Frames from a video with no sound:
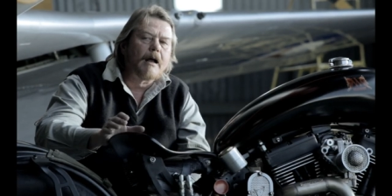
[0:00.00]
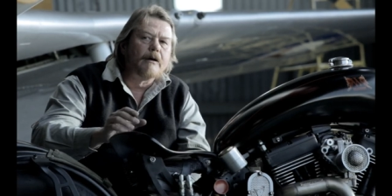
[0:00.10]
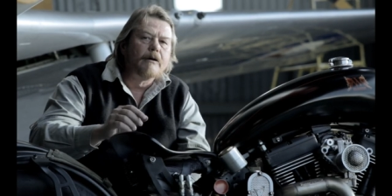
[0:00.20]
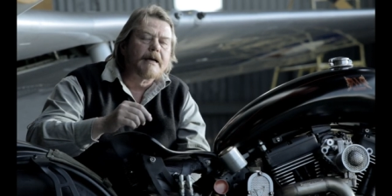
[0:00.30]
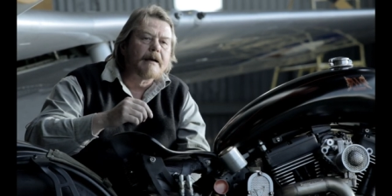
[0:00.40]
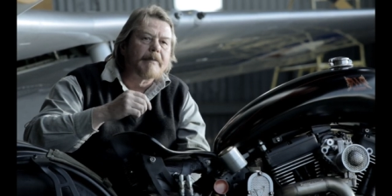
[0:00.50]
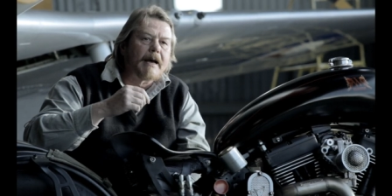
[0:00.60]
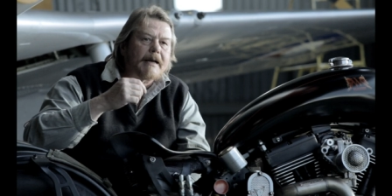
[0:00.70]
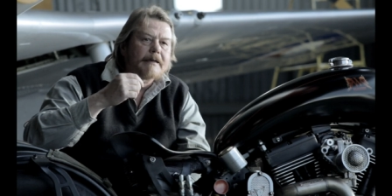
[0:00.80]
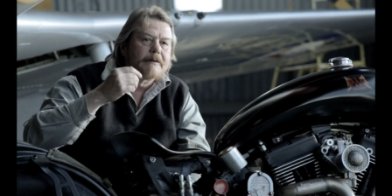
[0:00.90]
looking
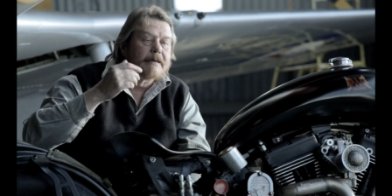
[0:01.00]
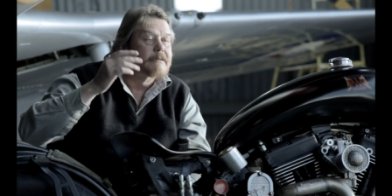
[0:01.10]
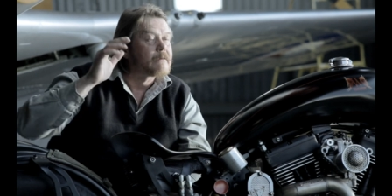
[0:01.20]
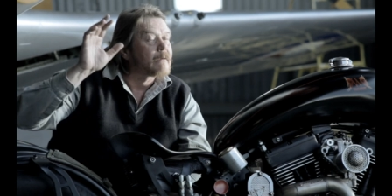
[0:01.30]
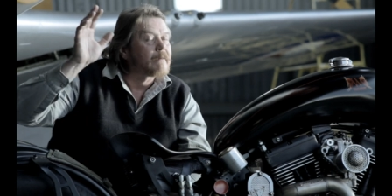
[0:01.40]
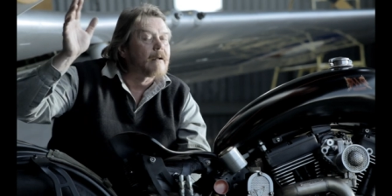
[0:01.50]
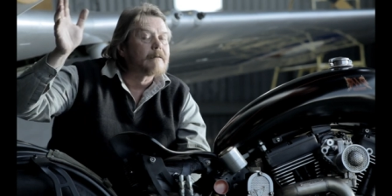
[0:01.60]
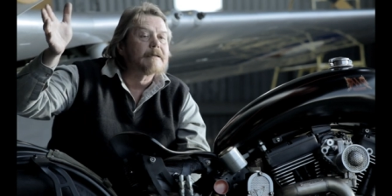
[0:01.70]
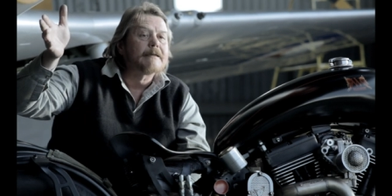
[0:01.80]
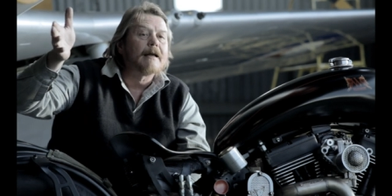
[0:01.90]
back at the sort of all
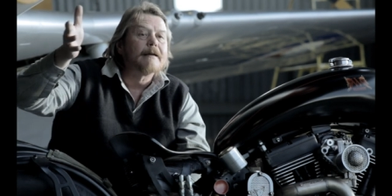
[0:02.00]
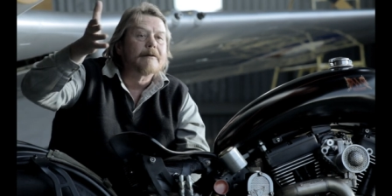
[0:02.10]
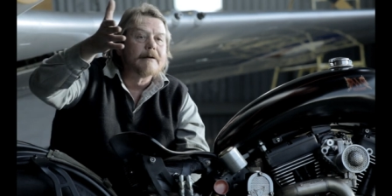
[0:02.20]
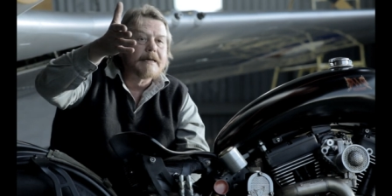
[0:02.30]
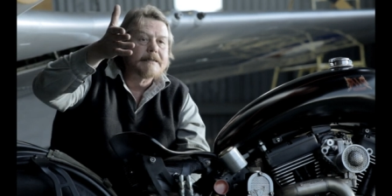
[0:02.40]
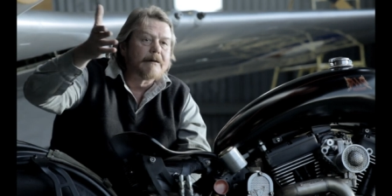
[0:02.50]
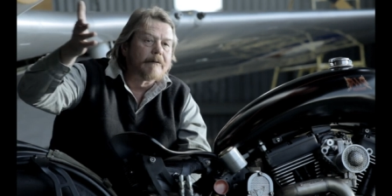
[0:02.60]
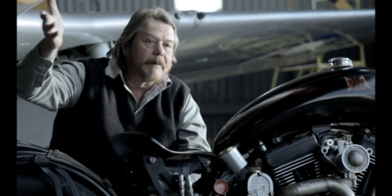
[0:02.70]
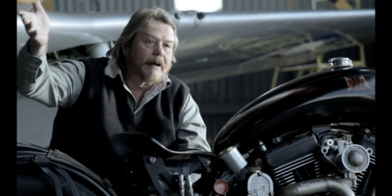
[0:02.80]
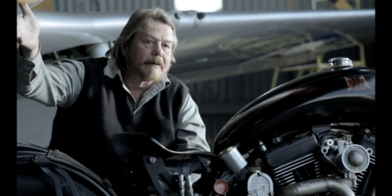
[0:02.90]
the talent connection
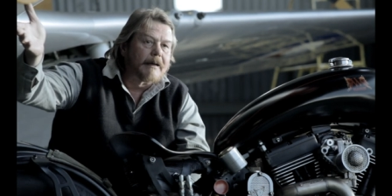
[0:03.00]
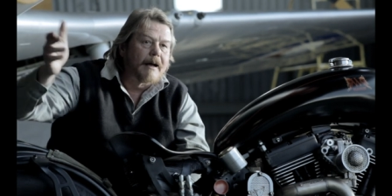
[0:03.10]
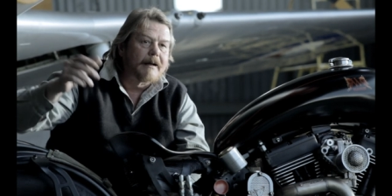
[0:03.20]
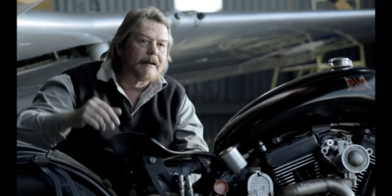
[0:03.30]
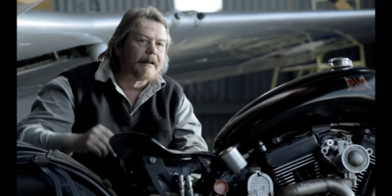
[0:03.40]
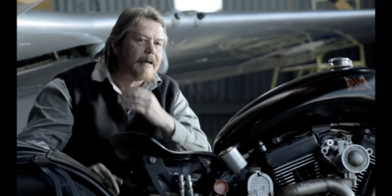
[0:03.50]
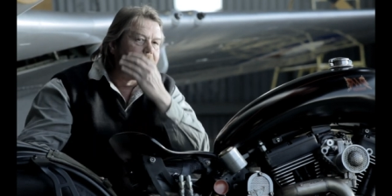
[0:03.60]
of my old uncle